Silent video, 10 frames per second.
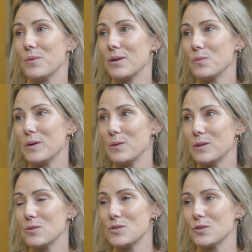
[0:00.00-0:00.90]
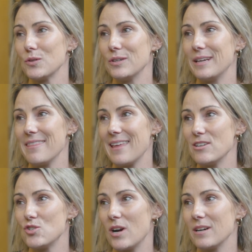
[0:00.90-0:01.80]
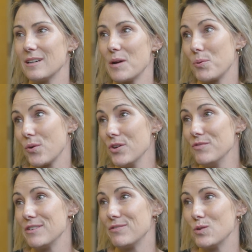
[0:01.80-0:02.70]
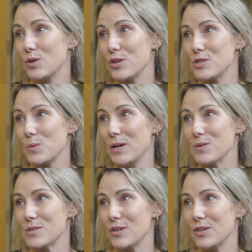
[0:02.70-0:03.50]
we would look to get that drug approved if all goes well.